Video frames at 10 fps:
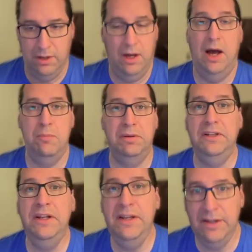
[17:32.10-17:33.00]
I
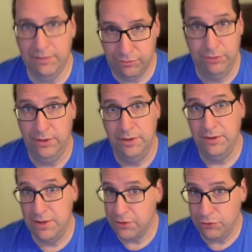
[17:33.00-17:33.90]
believe
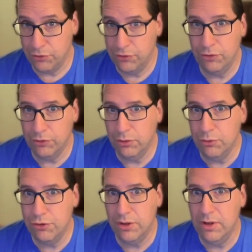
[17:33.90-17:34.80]
that this is the
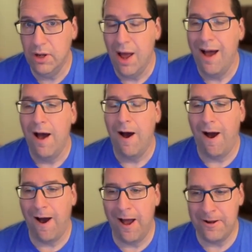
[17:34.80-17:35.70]
solution.
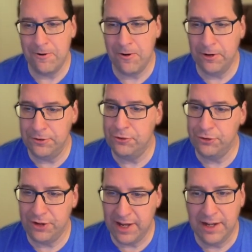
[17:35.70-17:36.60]
I don't
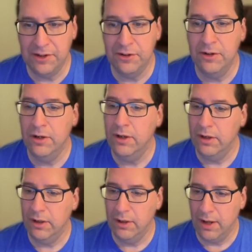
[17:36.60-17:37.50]
understand
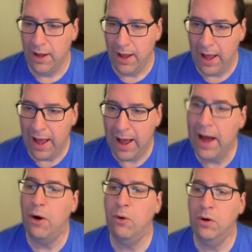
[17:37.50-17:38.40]

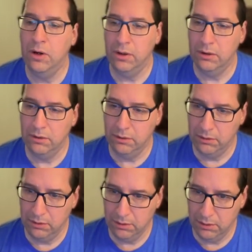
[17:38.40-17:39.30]
how
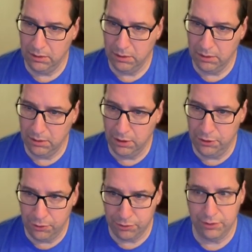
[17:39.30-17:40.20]
an
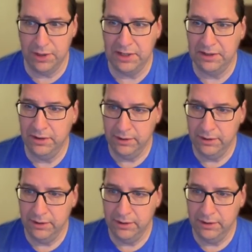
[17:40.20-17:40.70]
earthling